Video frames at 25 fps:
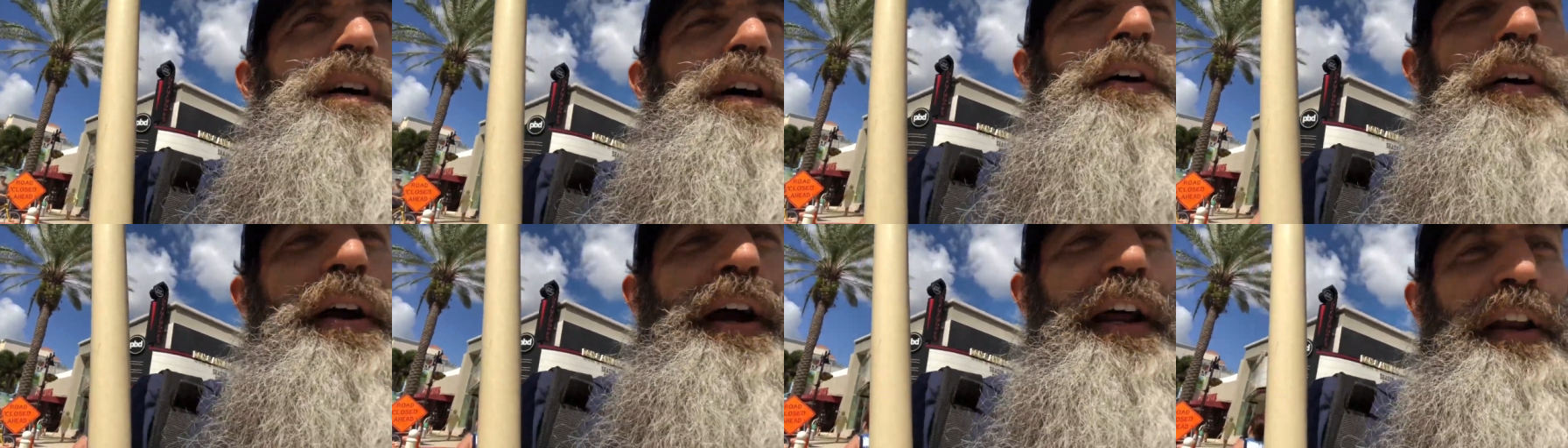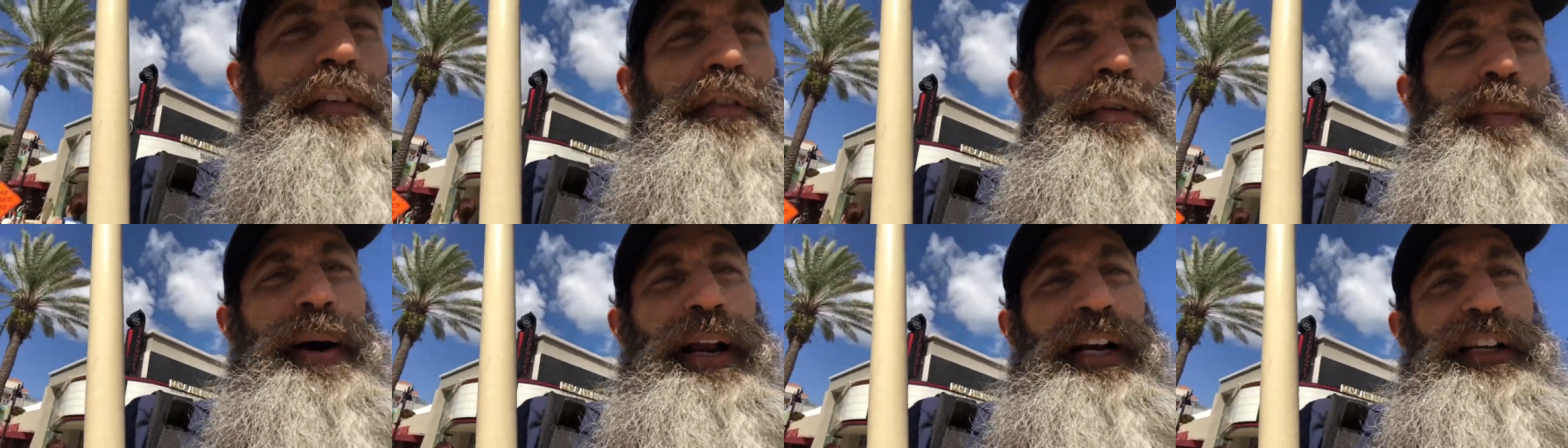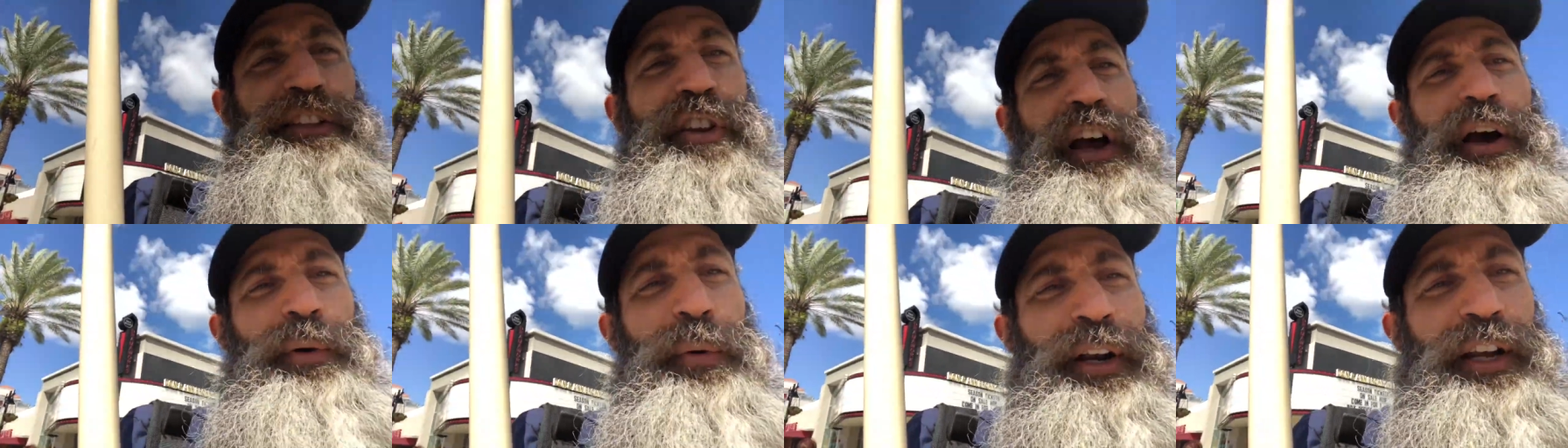All right,
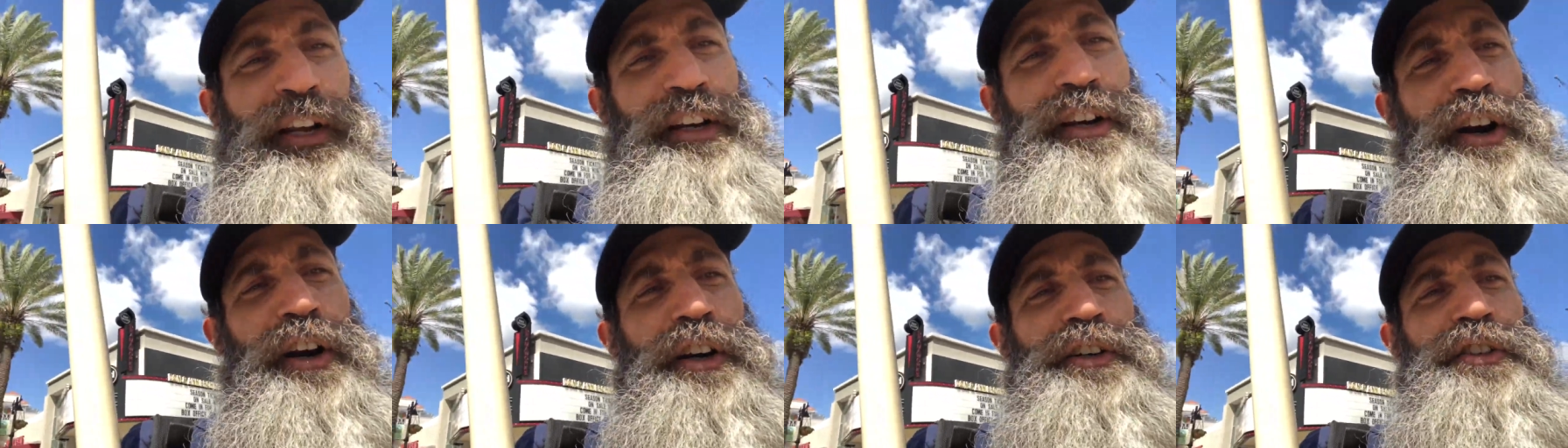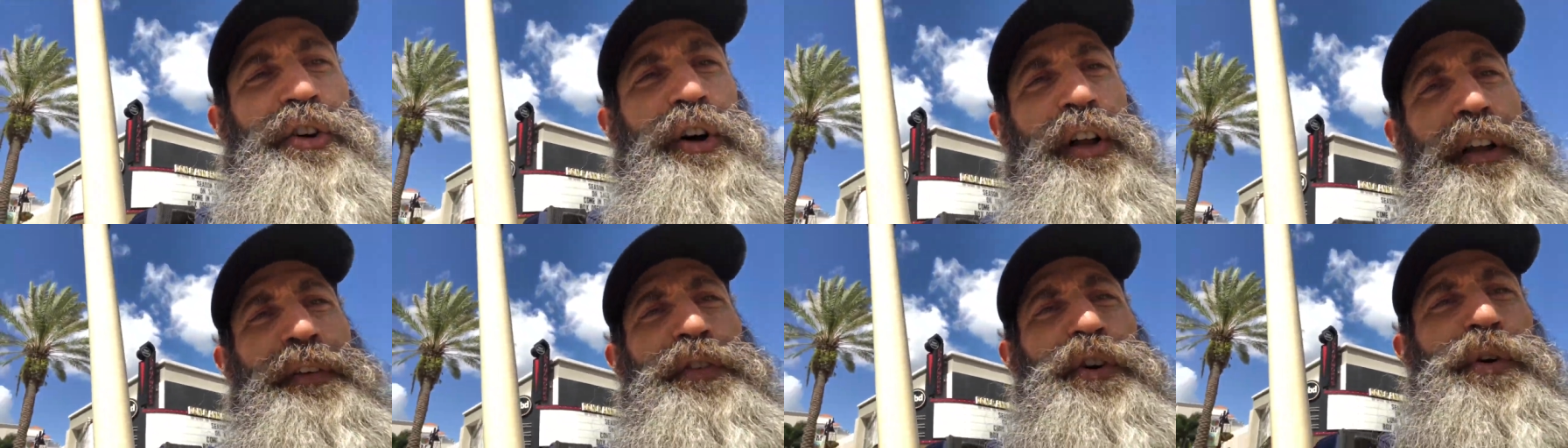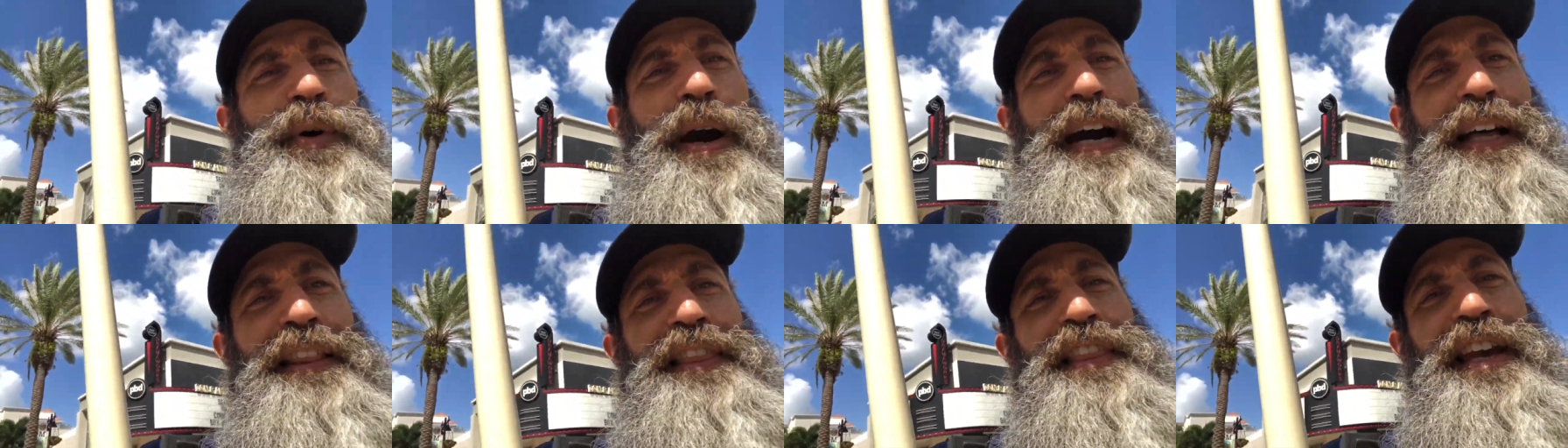everybody. So I want to encourage all of
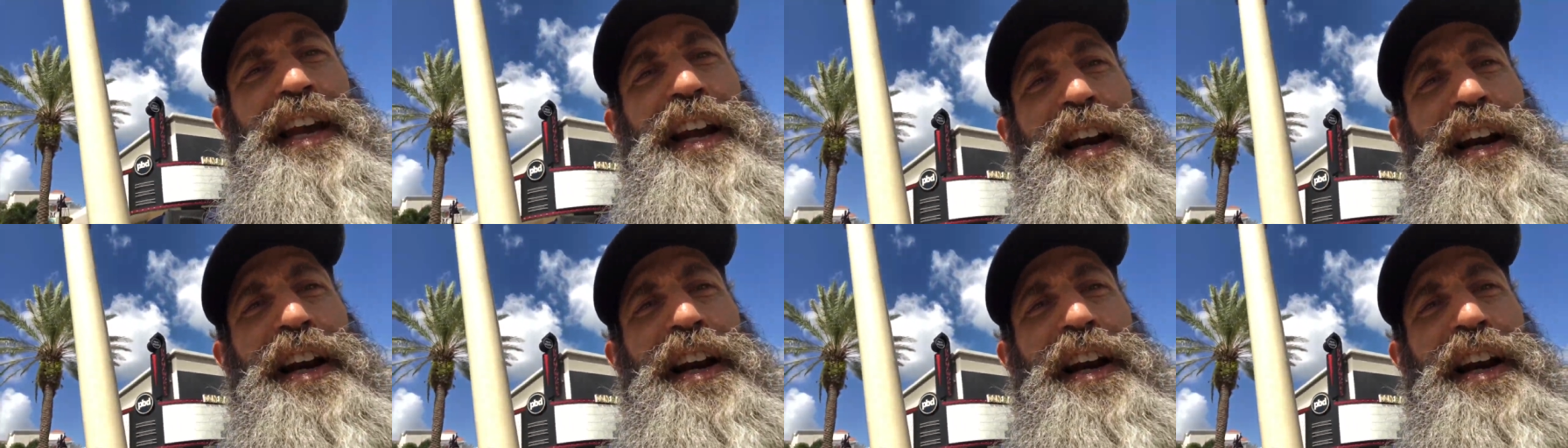you out